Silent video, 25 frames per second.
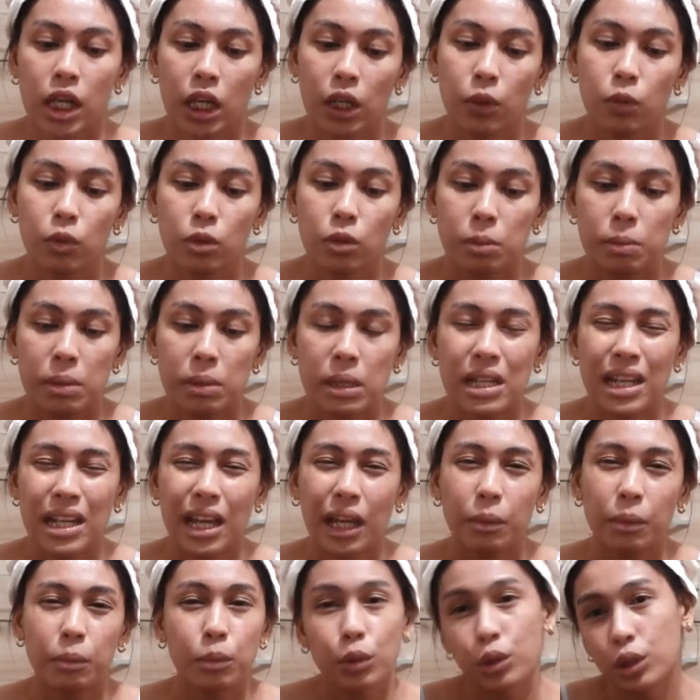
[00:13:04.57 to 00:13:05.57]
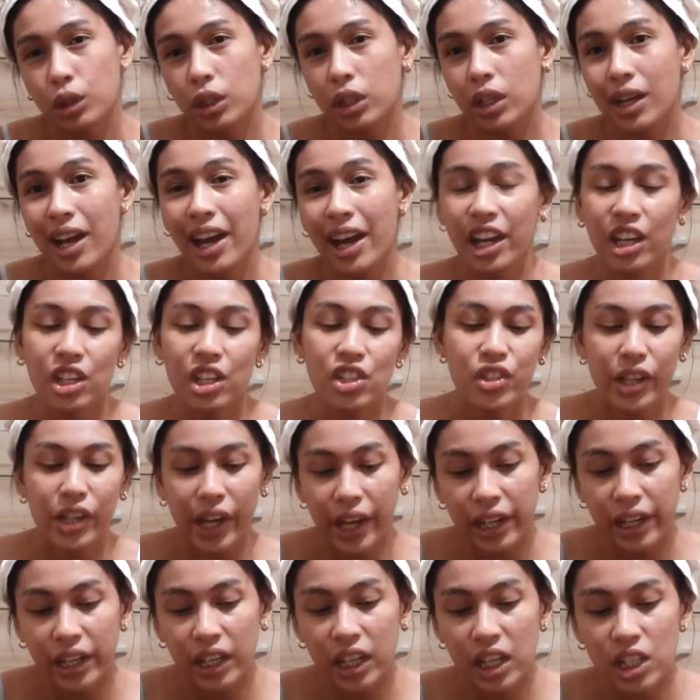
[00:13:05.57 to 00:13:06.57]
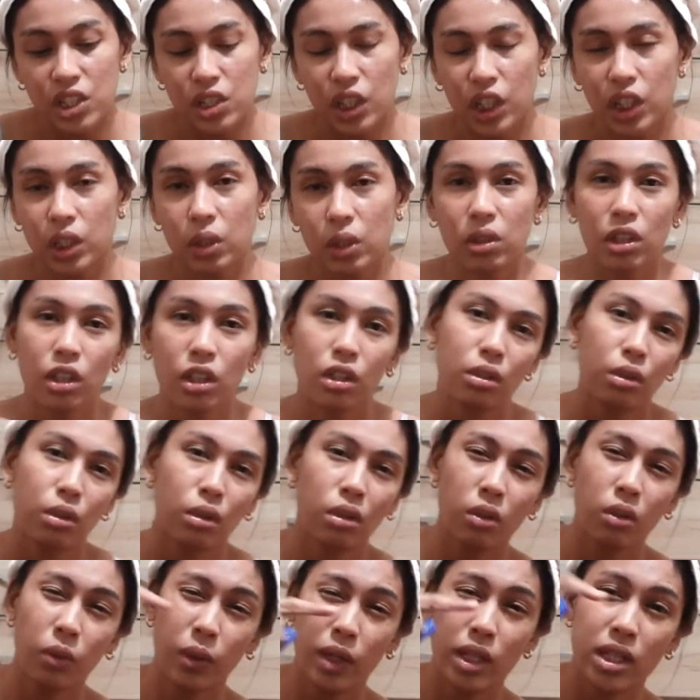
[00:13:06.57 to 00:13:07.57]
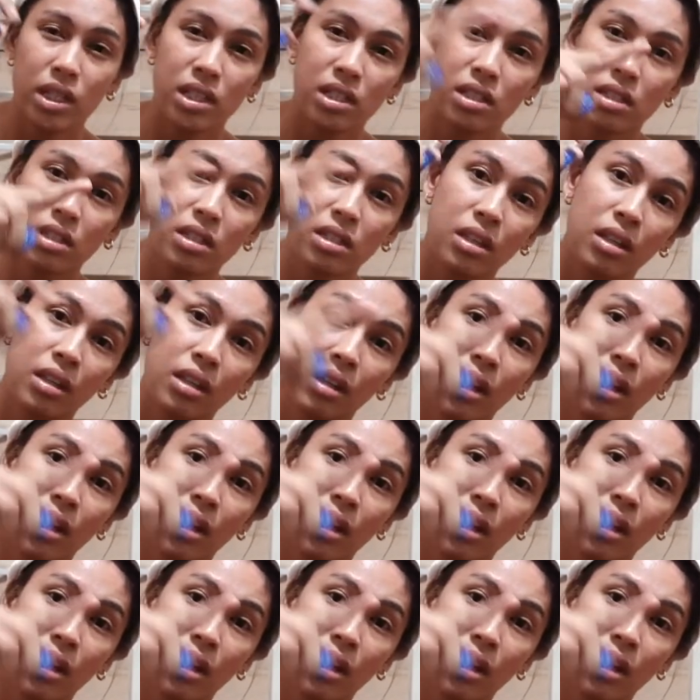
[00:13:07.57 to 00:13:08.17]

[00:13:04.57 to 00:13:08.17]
it would be like more hygienic, so I don't need to always